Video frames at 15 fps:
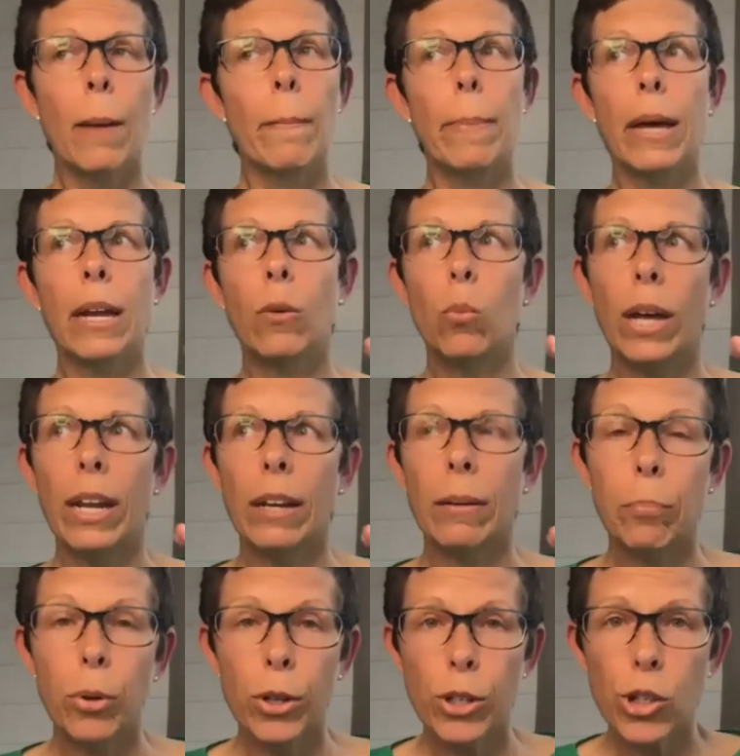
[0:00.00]
but when
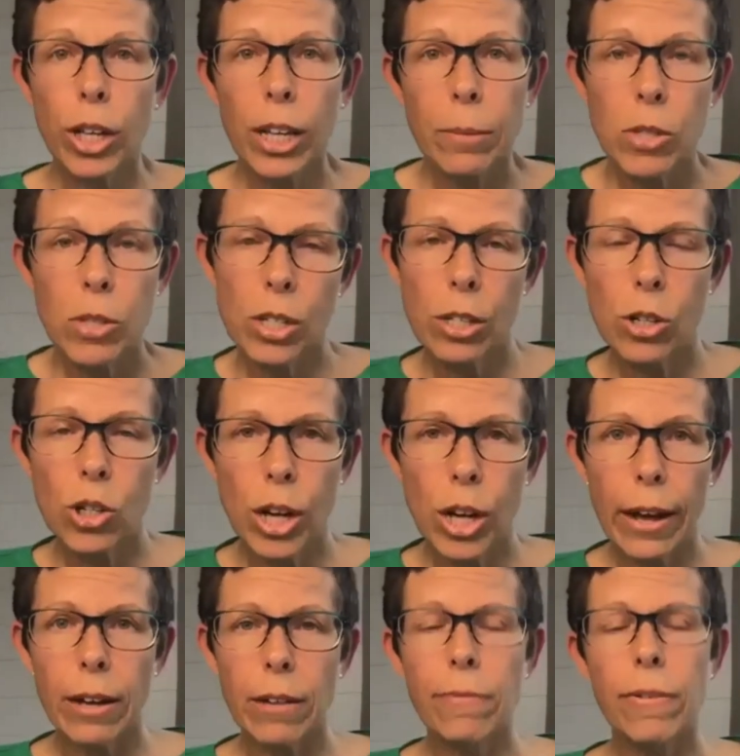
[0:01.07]
push comes to
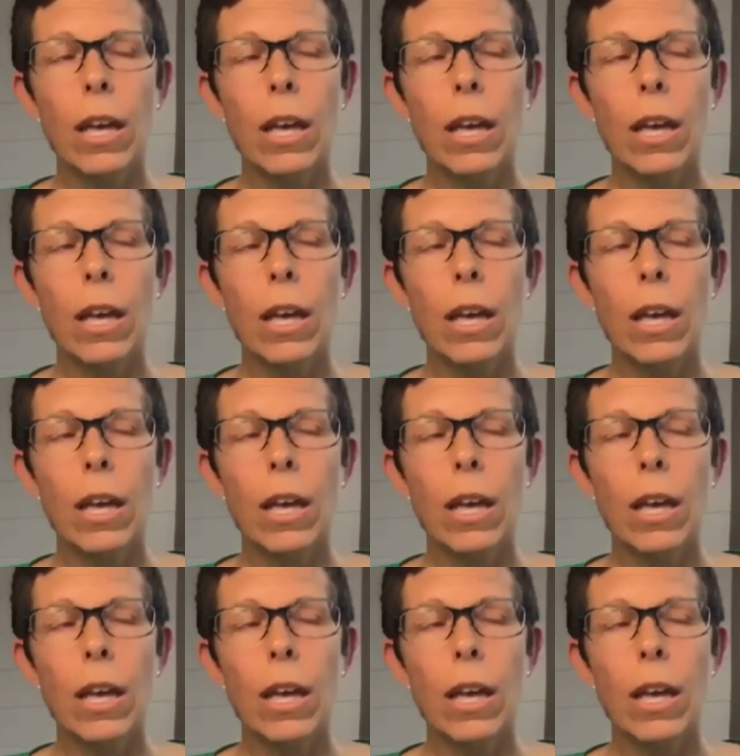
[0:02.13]
shove,